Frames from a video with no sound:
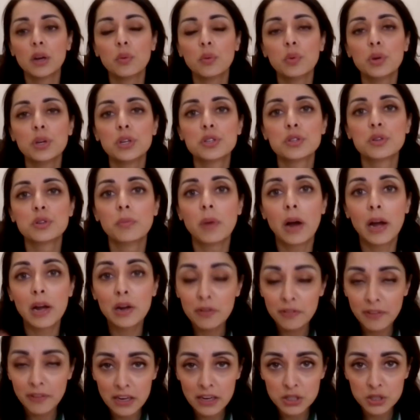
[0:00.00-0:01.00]
We do
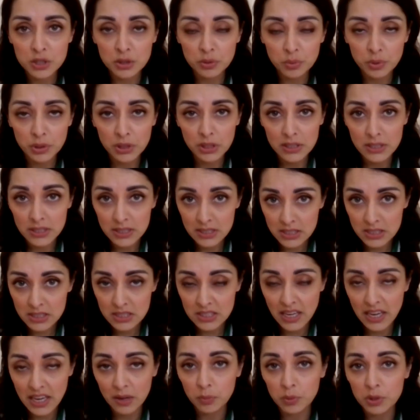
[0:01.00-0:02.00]
myofascial release,
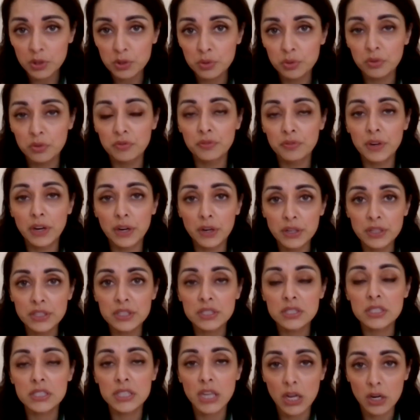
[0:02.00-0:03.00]
and we do a very
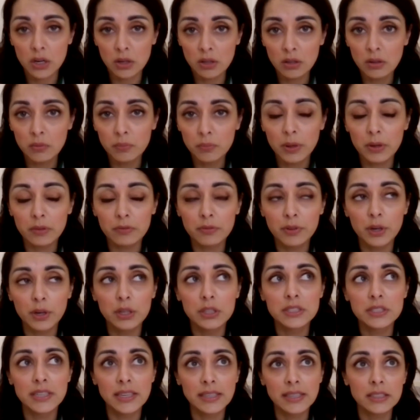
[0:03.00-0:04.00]
subtle but
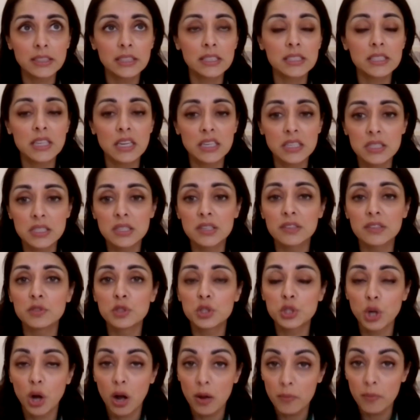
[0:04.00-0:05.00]
very technique-sensitive
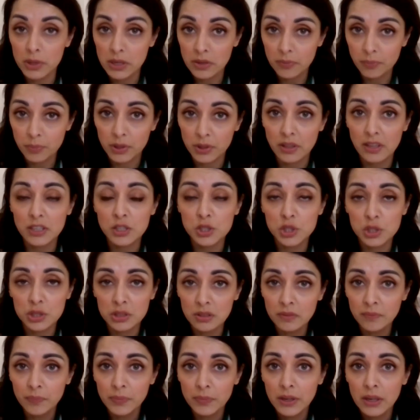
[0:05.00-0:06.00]
jaw
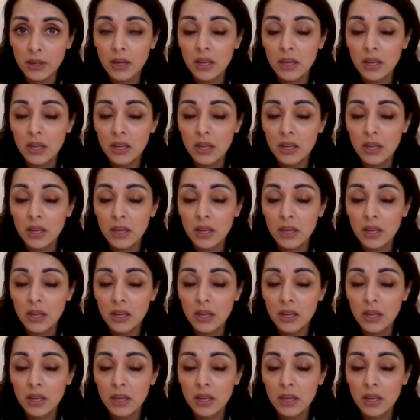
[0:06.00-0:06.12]
manipulation